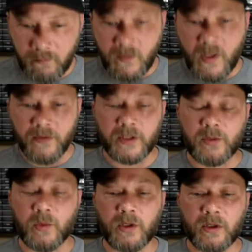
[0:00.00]
this
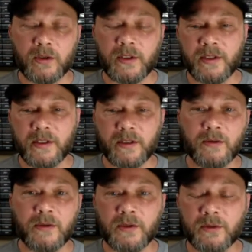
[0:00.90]
will continue
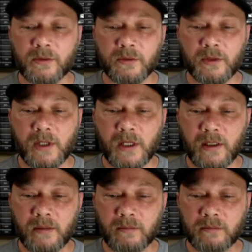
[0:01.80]
to
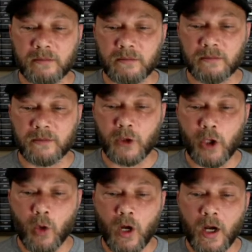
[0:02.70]

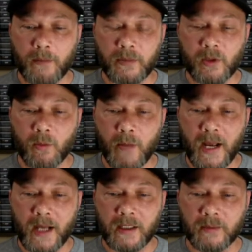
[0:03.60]
go
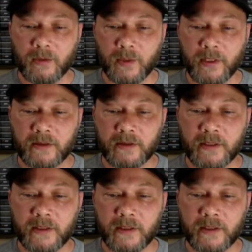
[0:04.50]
back up the way it did here.